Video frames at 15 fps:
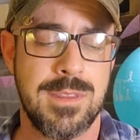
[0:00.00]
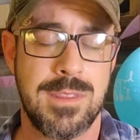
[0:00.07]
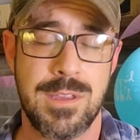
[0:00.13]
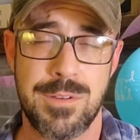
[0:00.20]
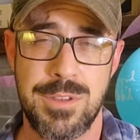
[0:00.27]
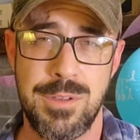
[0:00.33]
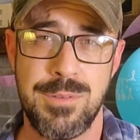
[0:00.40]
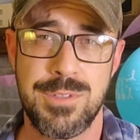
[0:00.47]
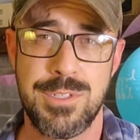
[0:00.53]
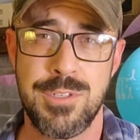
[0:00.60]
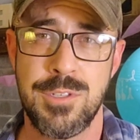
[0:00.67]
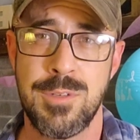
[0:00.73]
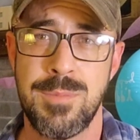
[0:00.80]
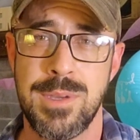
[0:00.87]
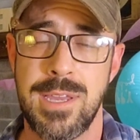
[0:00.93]
their
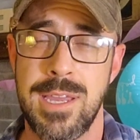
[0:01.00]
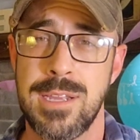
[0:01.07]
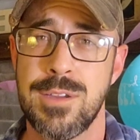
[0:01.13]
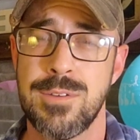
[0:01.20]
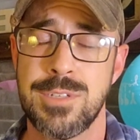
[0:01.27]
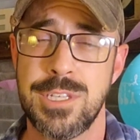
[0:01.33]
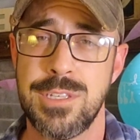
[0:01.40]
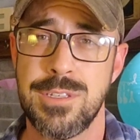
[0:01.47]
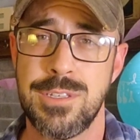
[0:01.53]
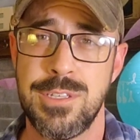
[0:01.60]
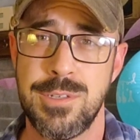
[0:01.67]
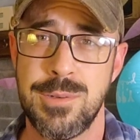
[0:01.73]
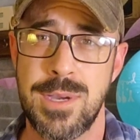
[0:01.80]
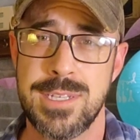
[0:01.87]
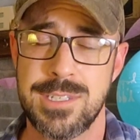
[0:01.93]
YouTube, and go to
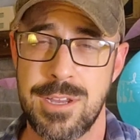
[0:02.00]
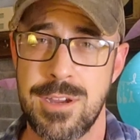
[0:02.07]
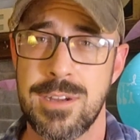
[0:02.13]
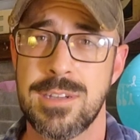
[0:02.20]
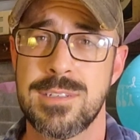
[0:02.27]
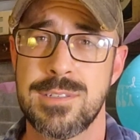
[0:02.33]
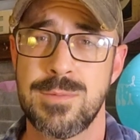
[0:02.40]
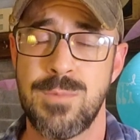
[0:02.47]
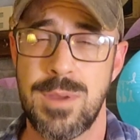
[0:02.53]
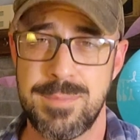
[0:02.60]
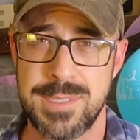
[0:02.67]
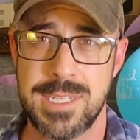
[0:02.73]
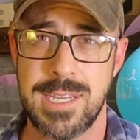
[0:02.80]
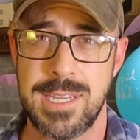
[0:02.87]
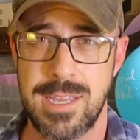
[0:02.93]
US
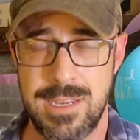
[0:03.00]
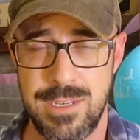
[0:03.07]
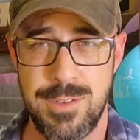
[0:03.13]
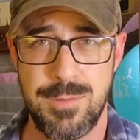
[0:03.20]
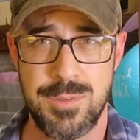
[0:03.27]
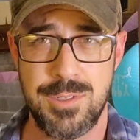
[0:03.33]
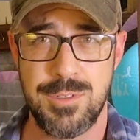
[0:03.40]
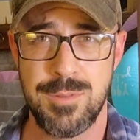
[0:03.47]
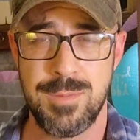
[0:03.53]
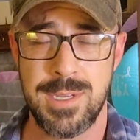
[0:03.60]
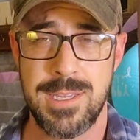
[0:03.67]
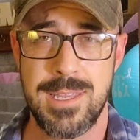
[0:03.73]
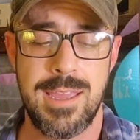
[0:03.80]
website and YouTube,